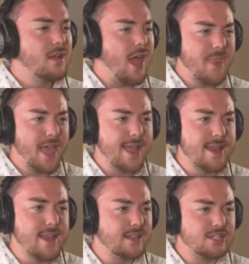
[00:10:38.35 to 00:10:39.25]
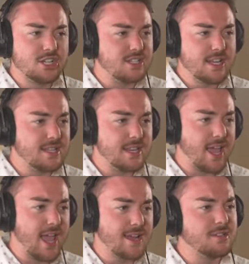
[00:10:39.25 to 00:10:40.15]
and then it just does it
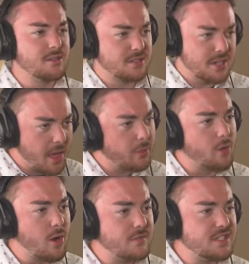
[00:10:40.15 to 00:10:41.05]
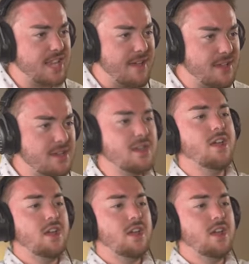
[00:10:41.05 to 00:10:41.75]
again, so there's another row of 7,